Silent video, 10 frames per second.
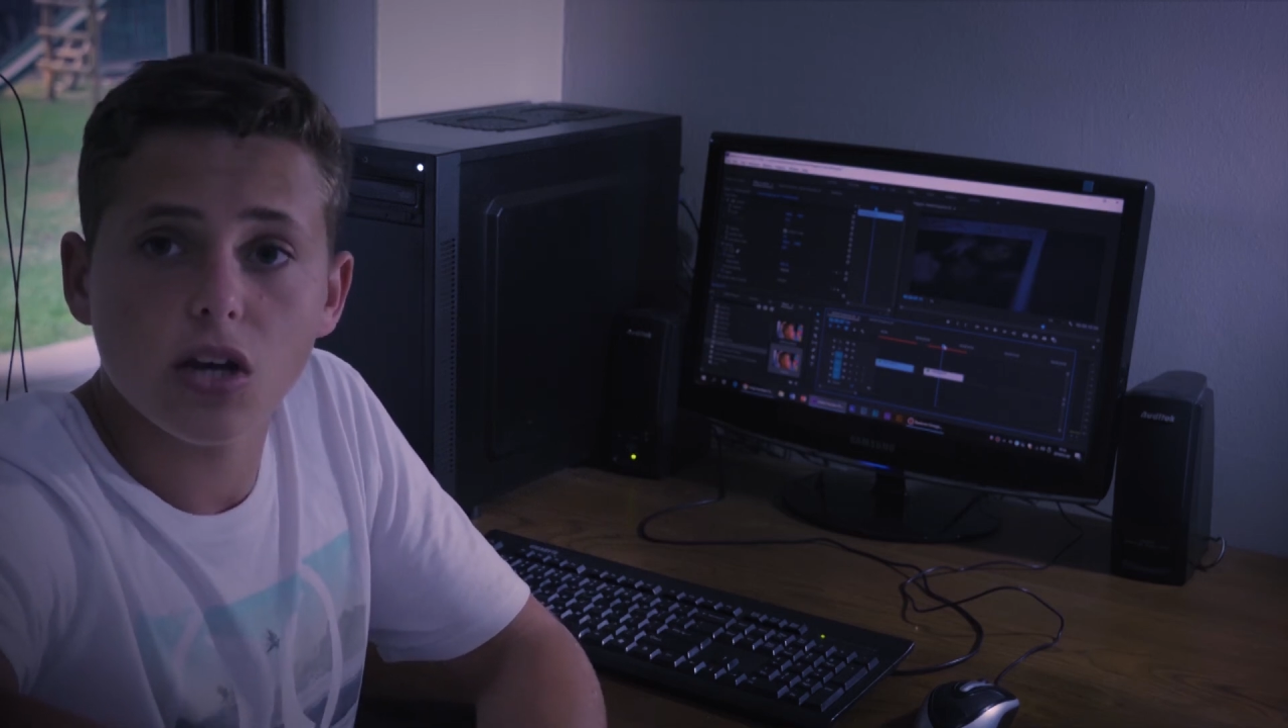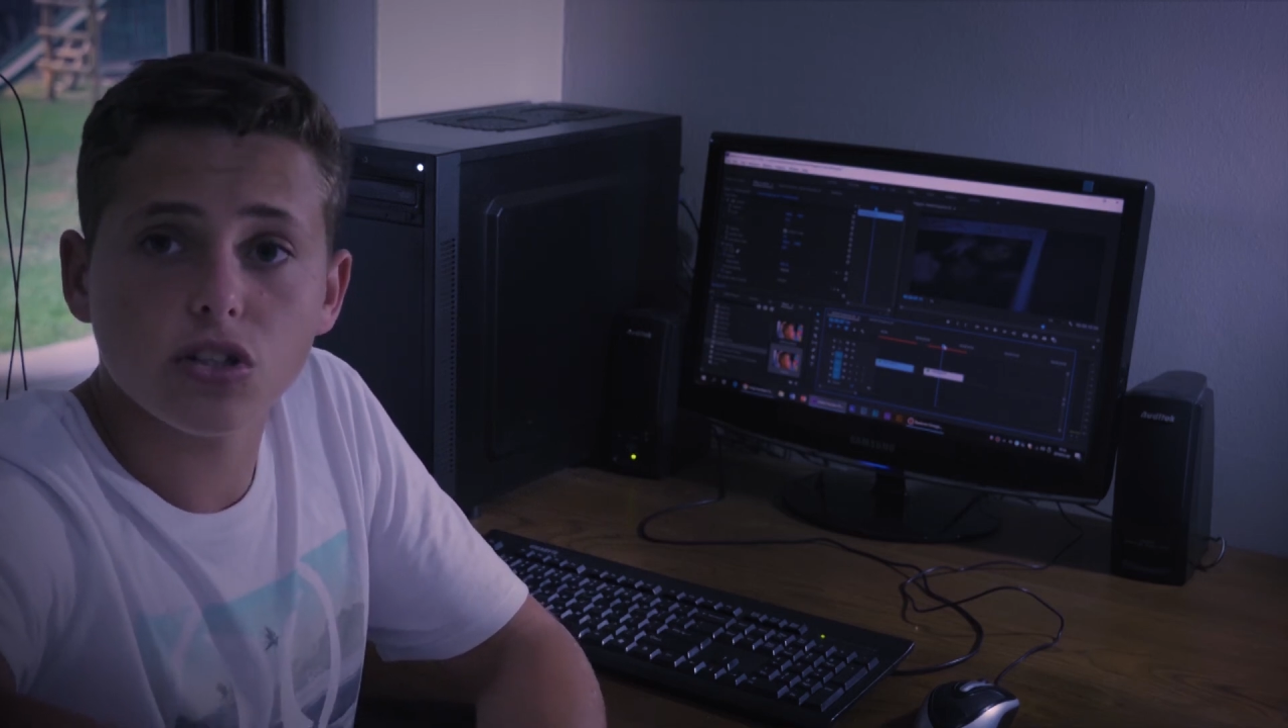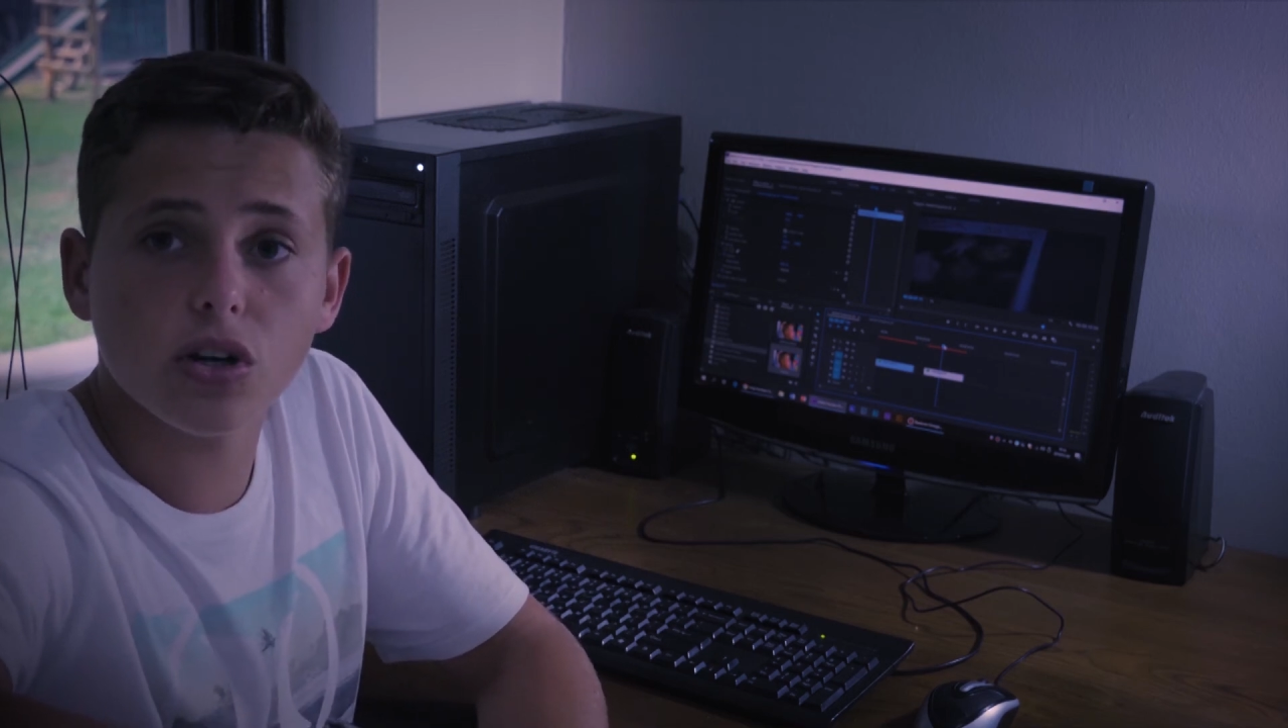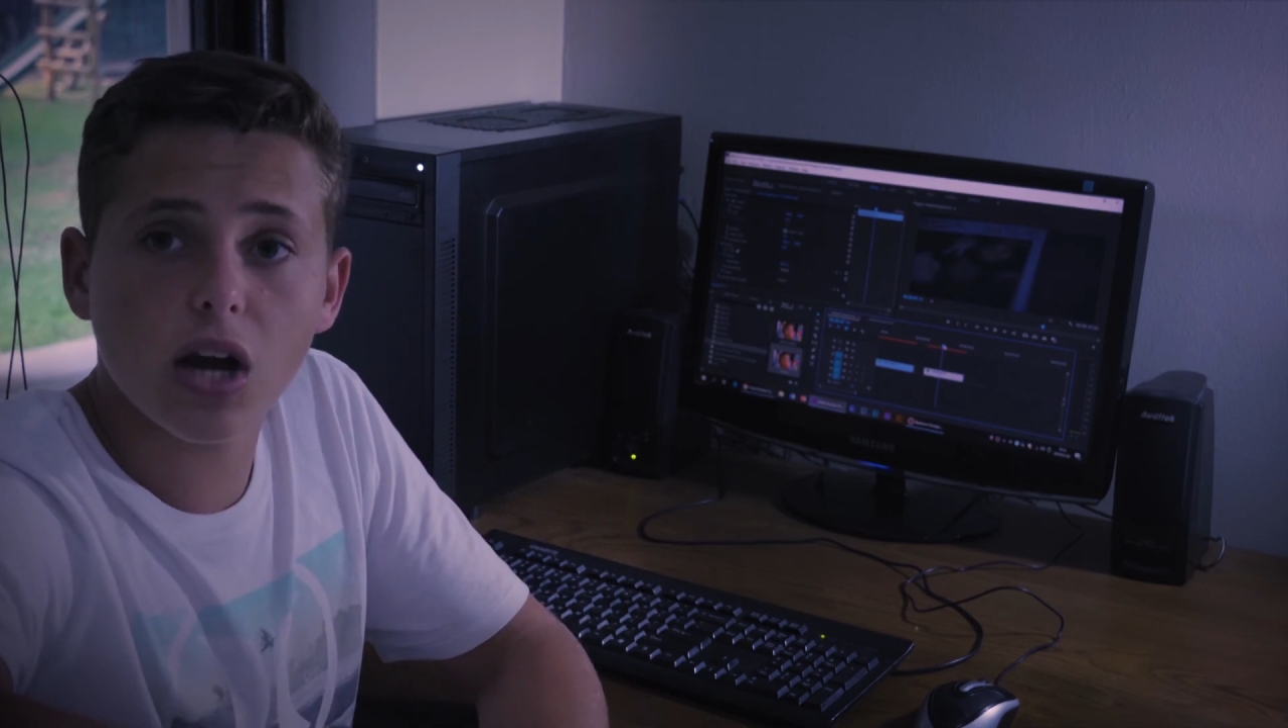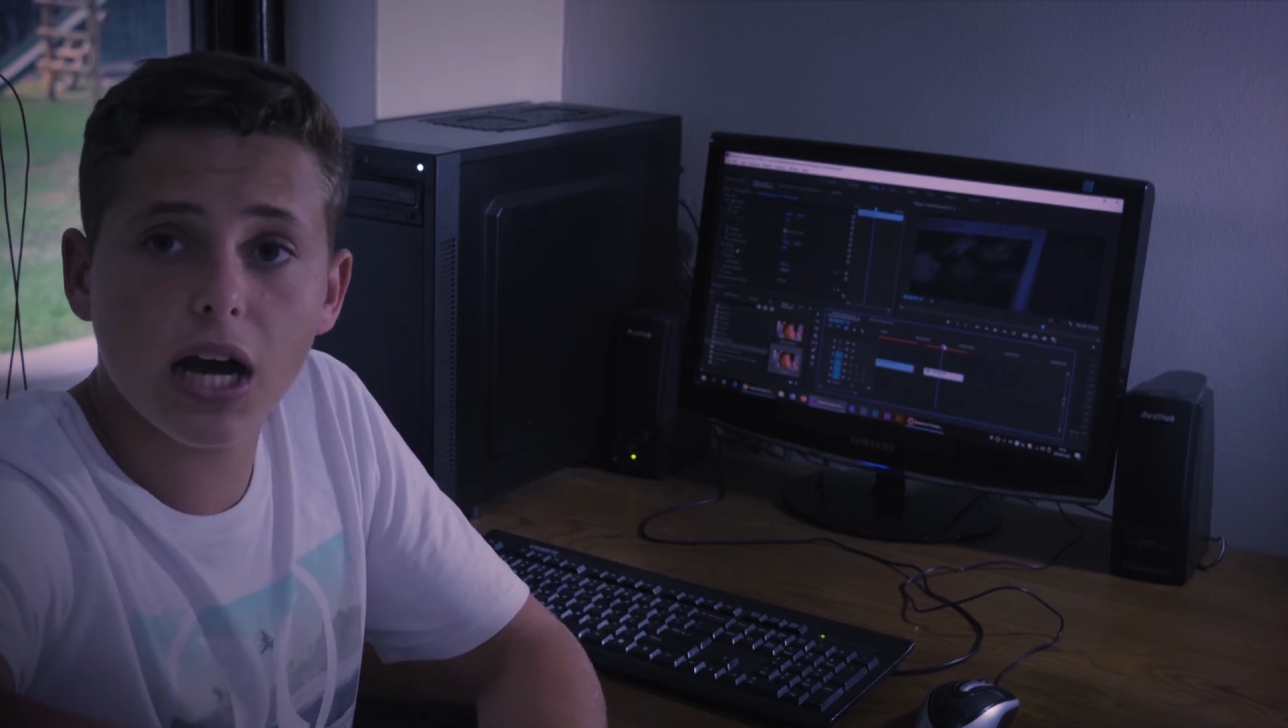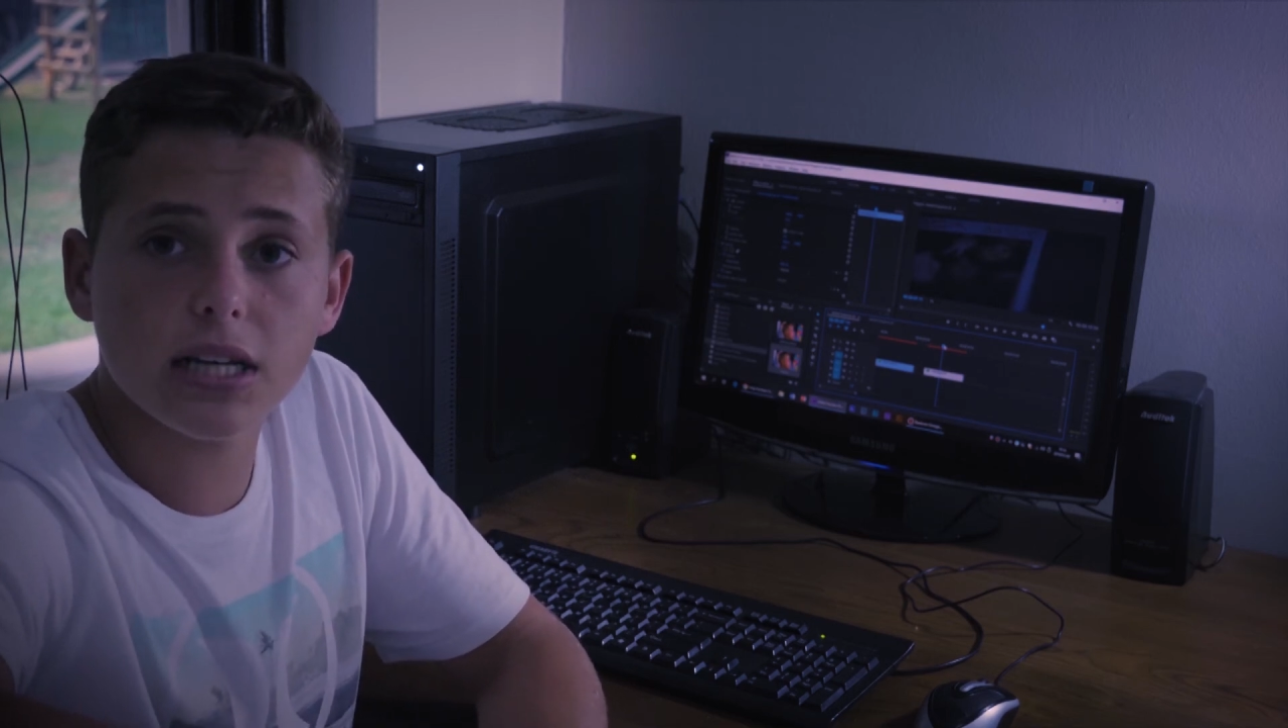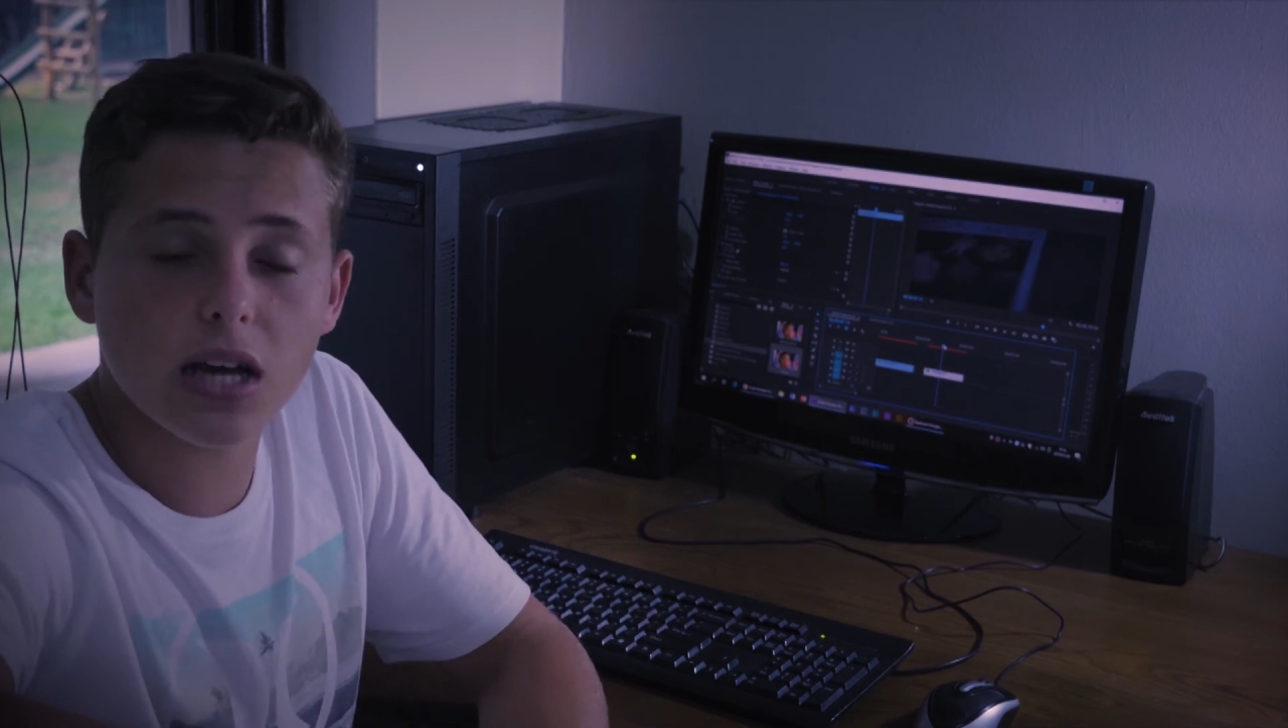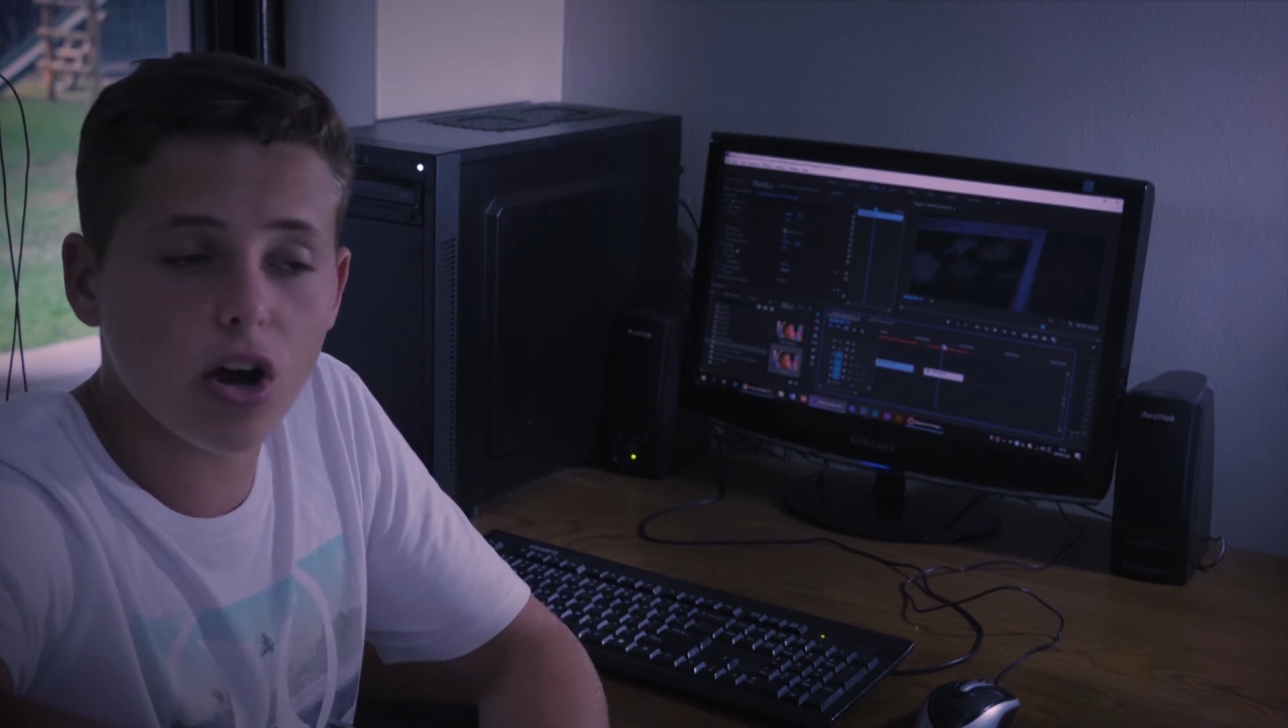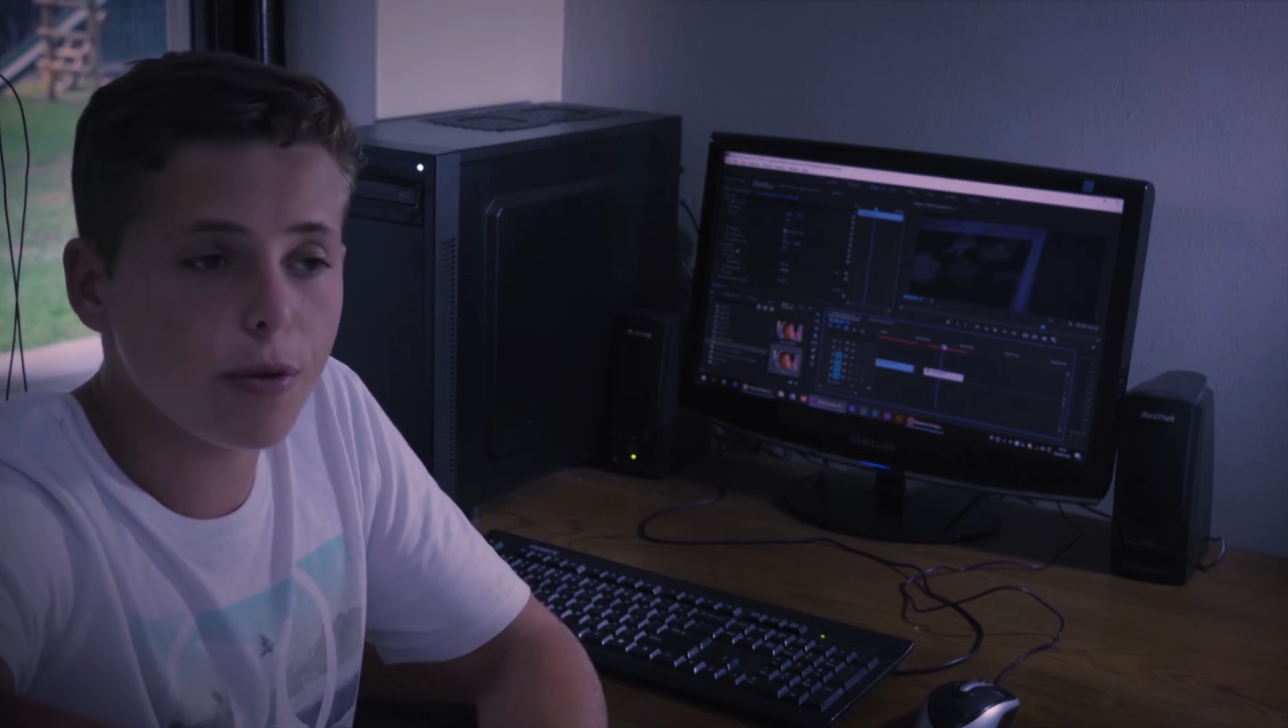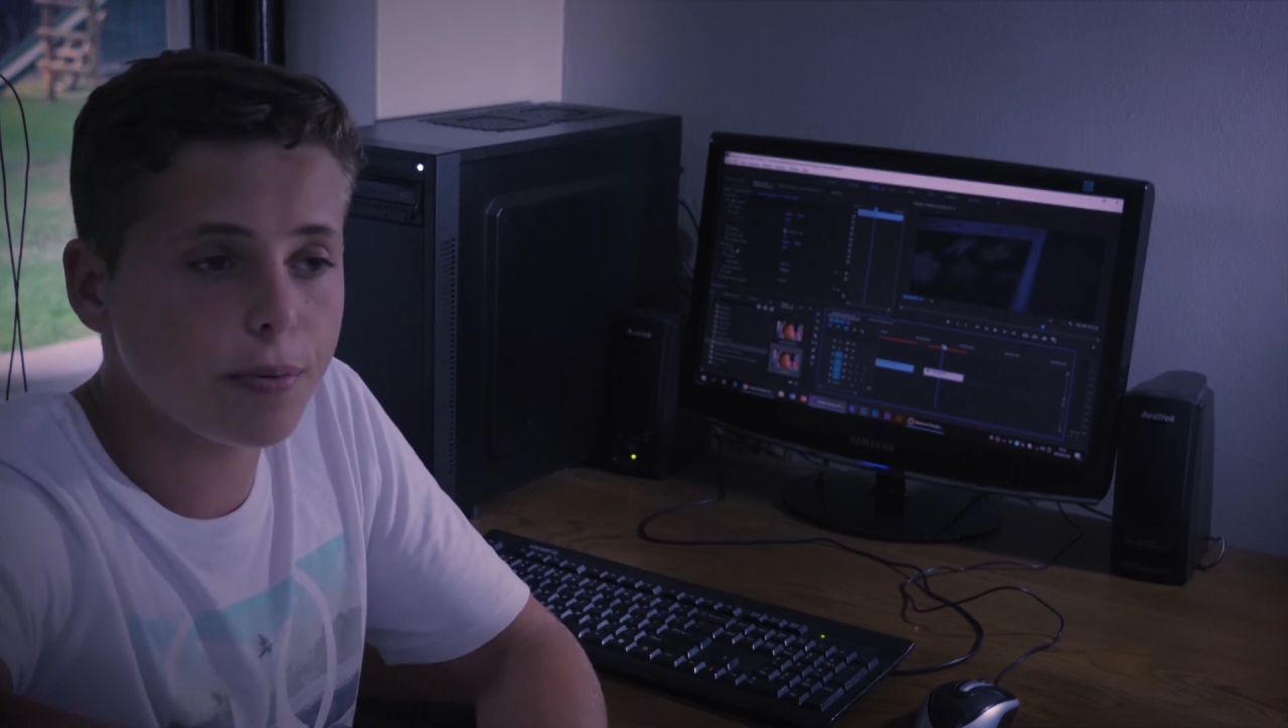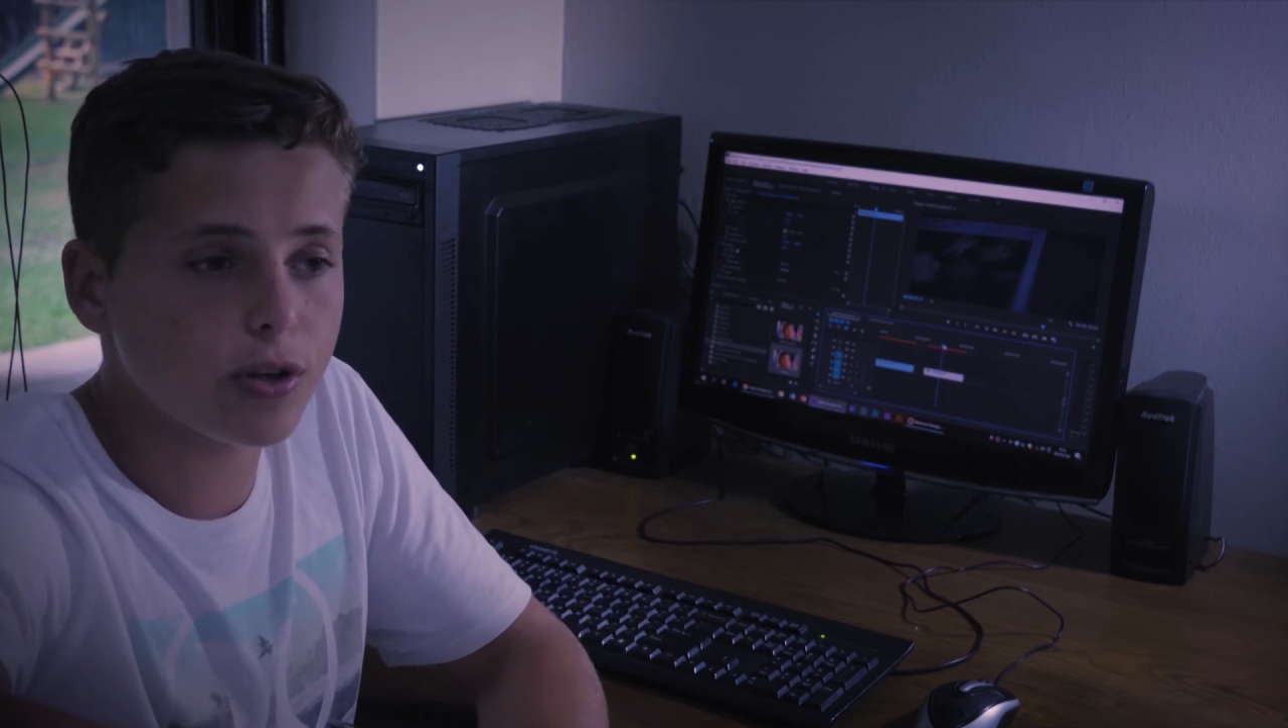So guys, I hope